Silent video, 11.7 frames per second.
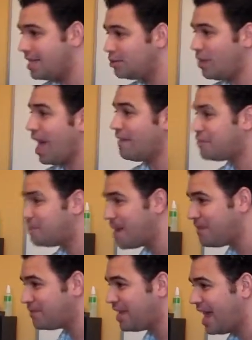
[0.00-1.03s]
Do I have to
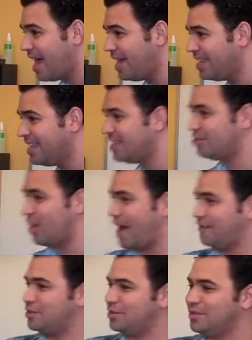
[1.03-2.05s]
pay for that? Do I
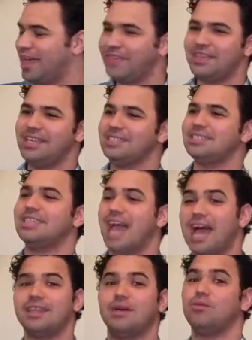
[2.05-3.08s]
have to do that things?
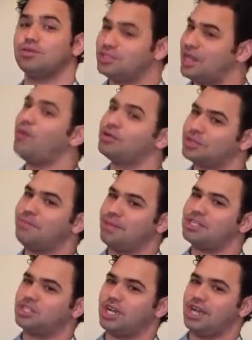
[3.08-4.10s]
Yeah, that was a
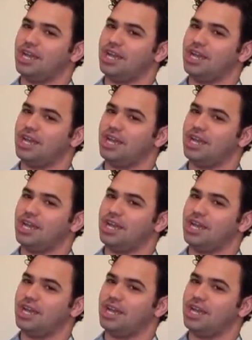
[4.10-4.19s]
big